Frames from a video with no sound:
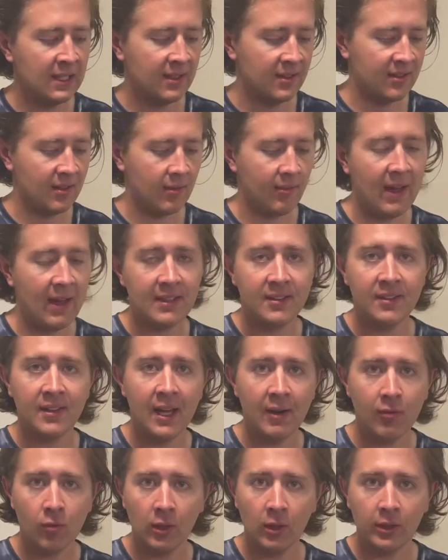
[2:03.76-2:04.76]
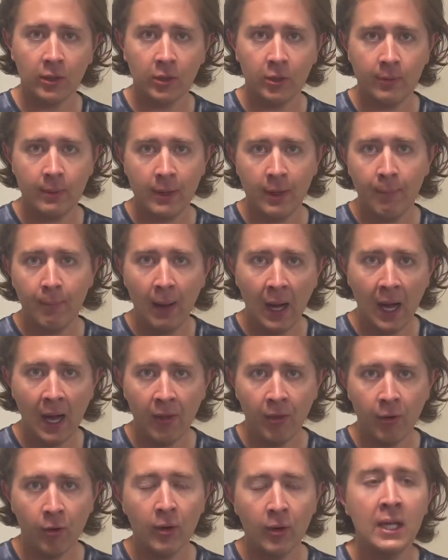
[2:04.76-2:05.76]
so that's not really going to be a
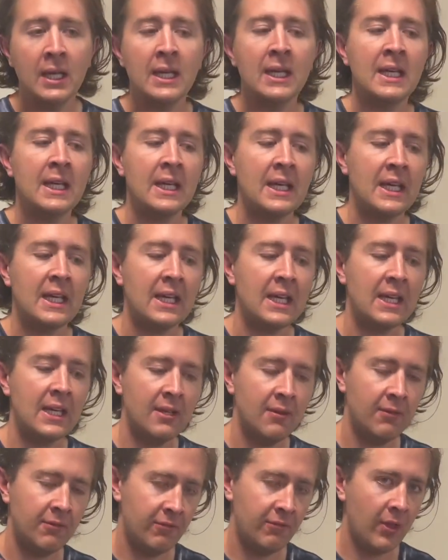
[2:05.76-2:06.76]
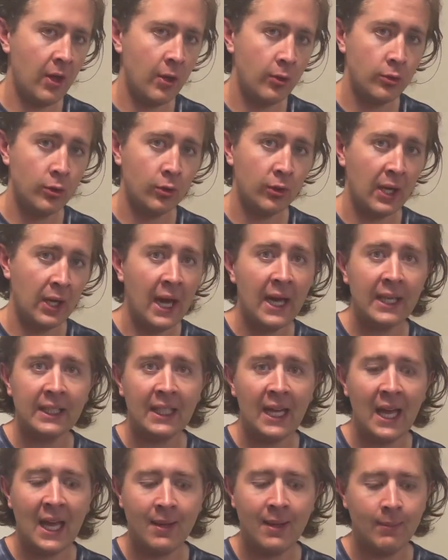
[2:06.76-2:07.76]
bother. If though you're not
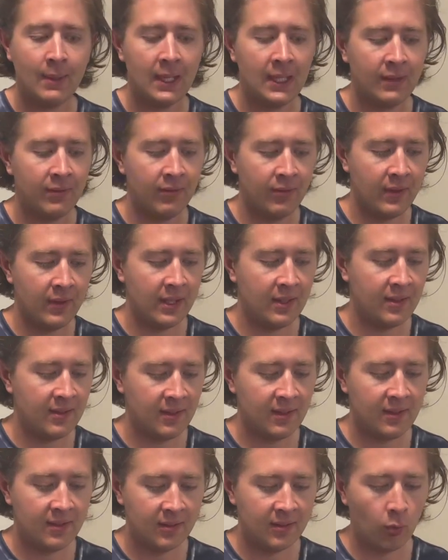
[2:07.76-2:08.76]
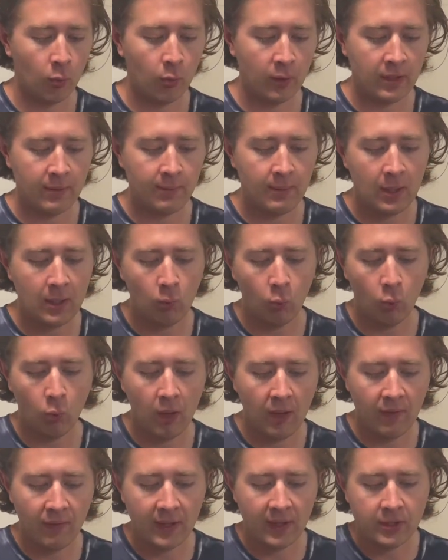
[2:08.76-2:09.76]
gaming, this is going to be
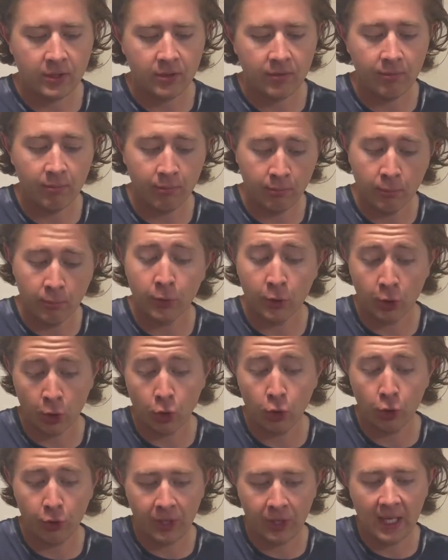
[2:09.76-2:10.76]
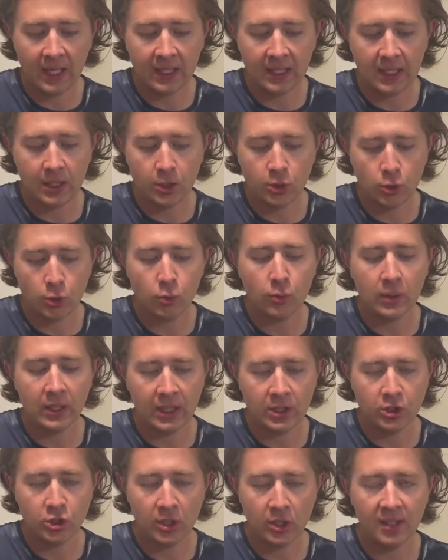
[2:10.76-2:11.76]
one that the good thing is you can
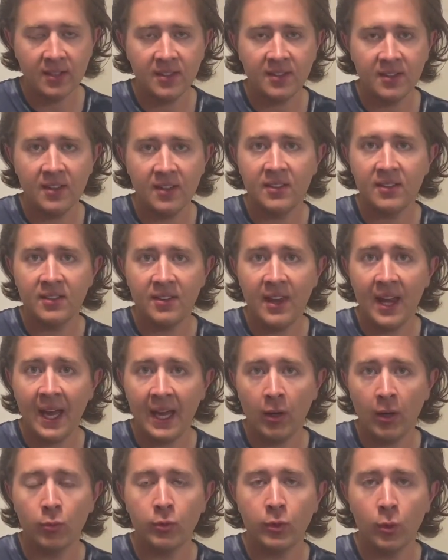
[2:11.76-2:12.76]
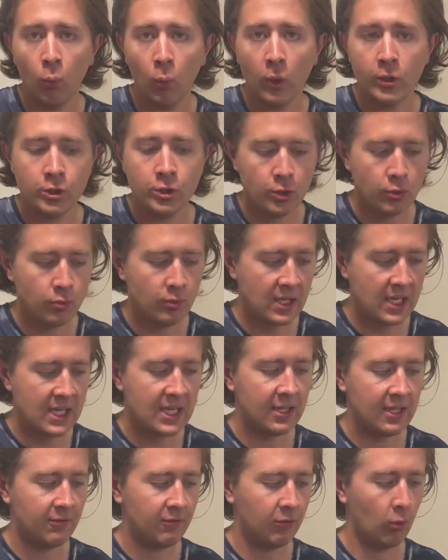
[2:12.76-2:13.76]
adjust this down to what you need
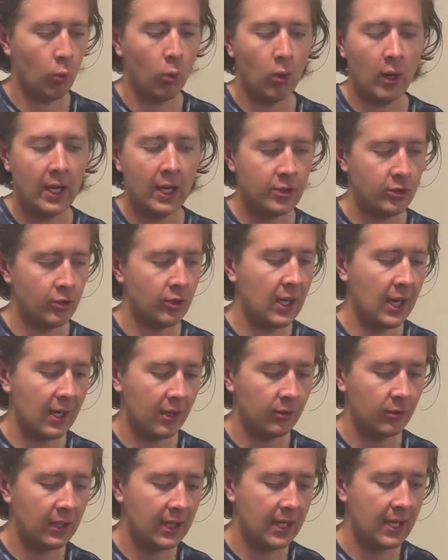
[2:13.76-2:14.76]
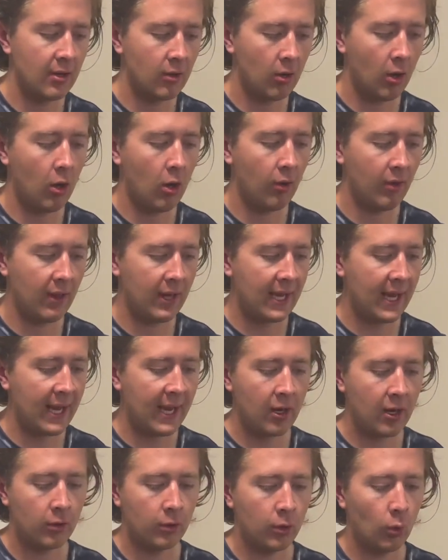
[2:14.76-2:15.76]
it for, and you're not going to hear all that
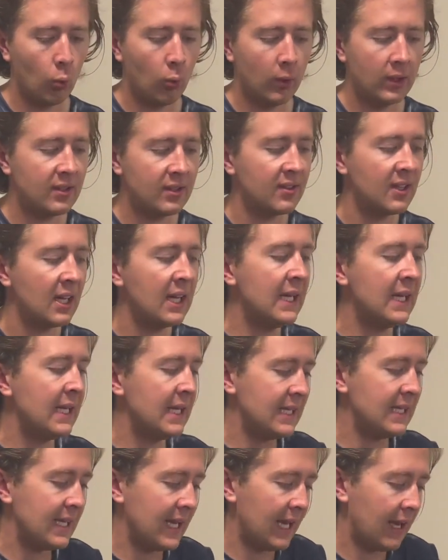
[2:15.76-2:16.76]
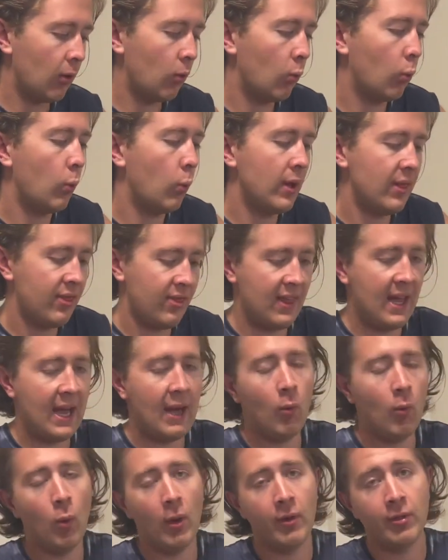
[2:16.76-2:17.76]
air noise. Now with
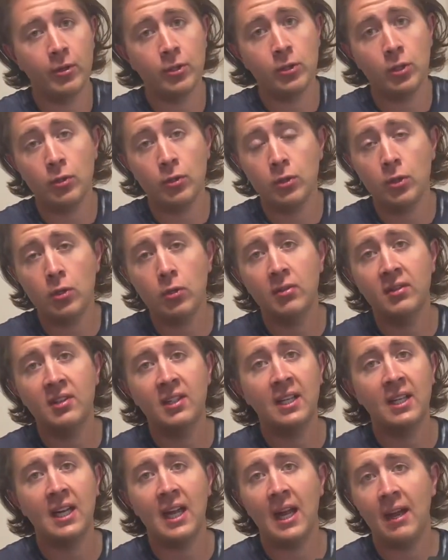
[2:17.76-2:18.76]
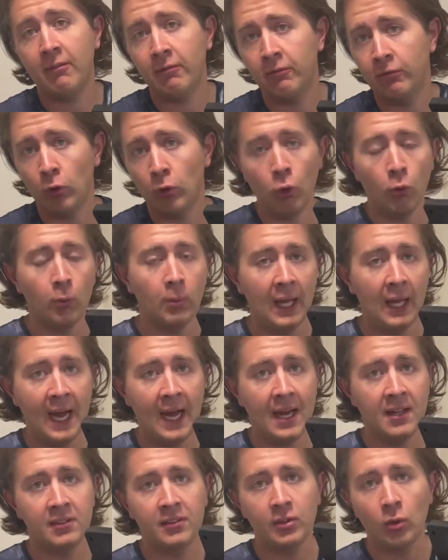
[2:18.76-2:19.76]
that, whether you're using it at full
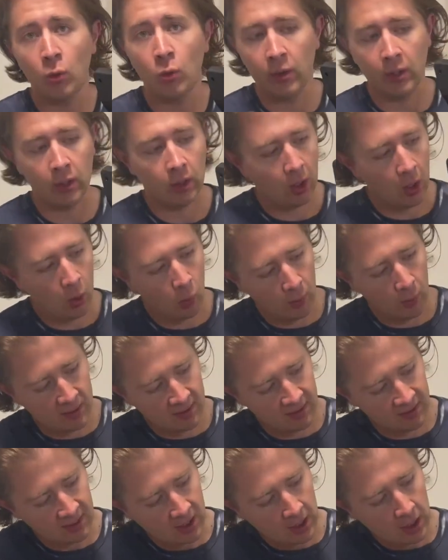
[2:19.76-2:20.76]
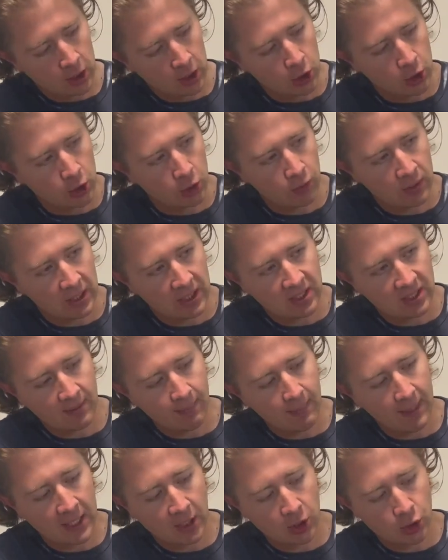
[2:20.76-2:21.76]
blast or the lowest, you need to
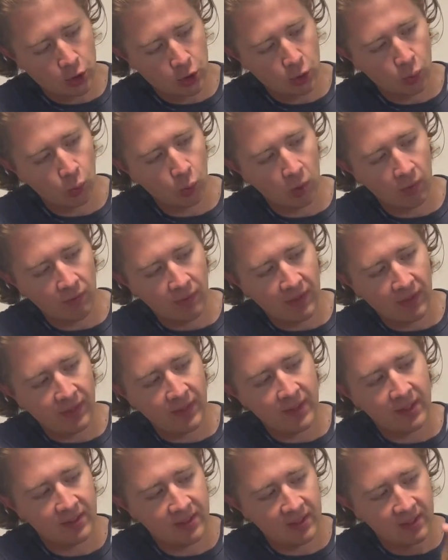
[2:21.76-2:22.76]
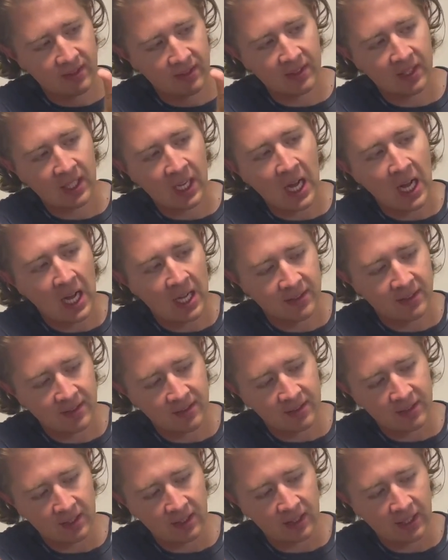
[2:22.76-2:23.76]
make sure that this is
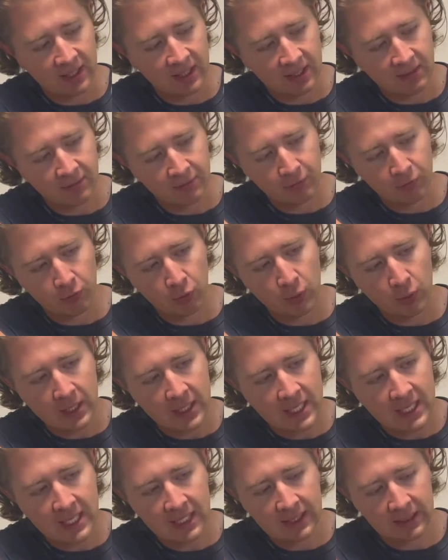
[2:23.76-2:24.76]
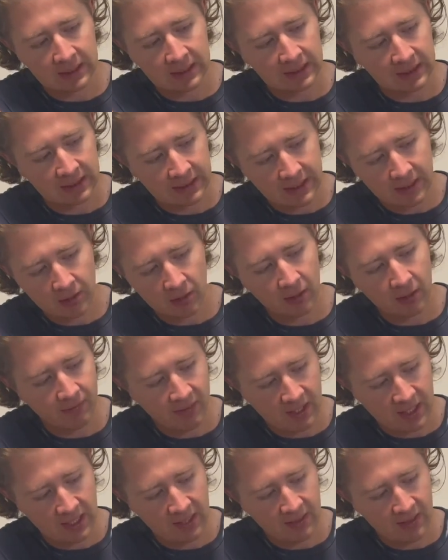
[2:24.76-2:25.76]
constantly free and clear of
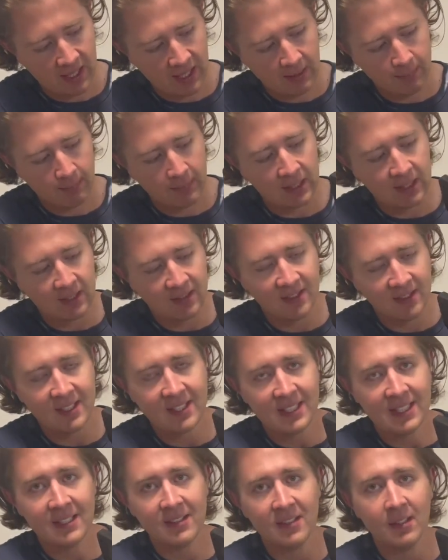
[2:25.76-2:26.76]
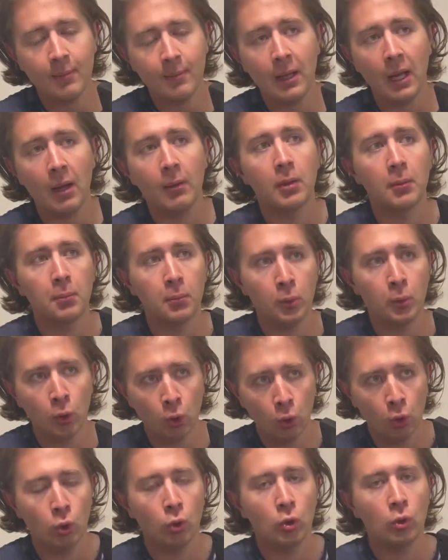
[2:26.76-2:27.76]
anything, because it needs to be able to
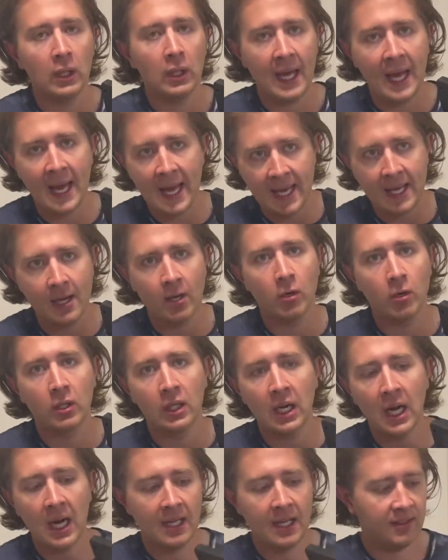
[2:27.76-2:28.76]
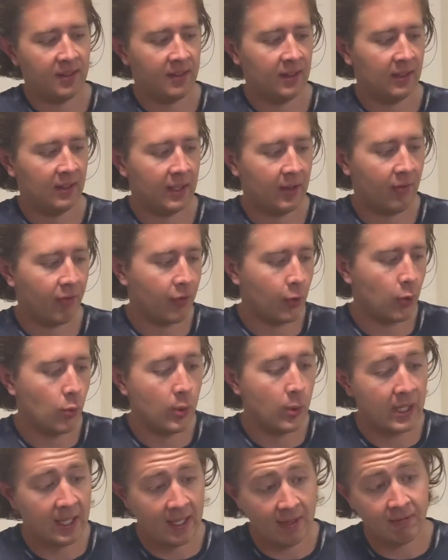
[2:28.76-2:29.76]
pull air constantly through
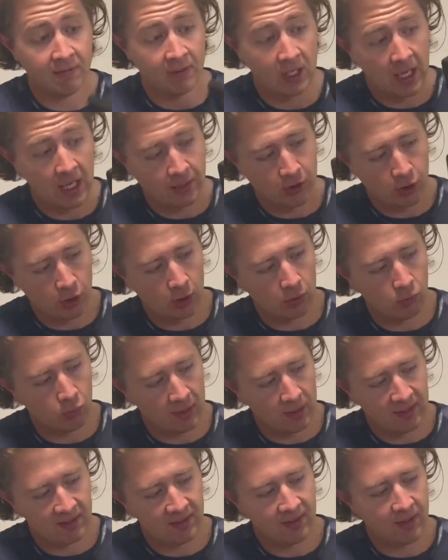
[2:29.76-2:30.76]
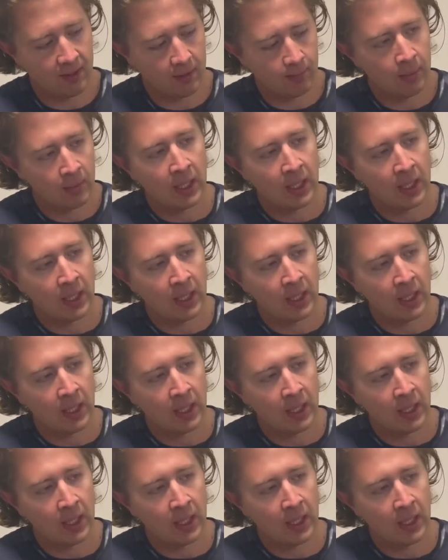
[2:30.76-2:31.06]
it. If not, you're going to risk the